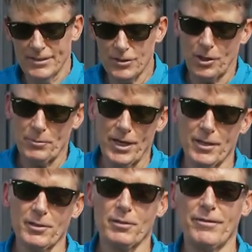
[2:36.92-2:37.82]
sorry, I'm
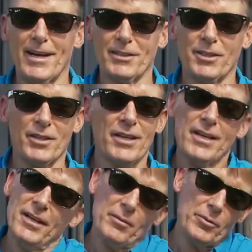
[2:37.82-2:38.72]
talking a little fast here.
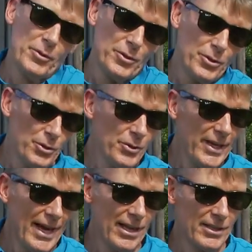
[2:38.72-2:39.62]
Doing two
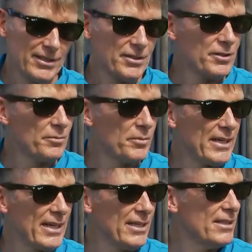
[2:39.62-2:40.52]
gallons
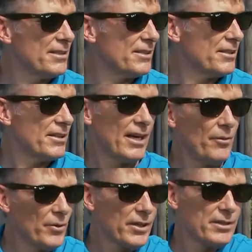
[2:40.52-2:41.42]
because I
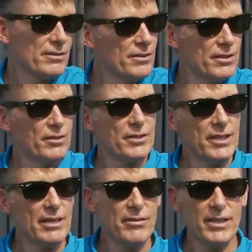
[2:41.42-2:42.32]
want to, you know,
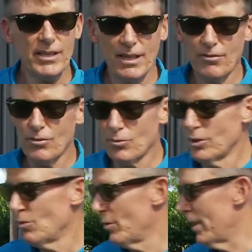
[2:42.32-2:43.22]
get everything covered
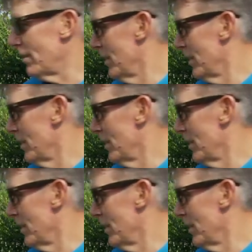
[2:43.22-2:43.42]
real well.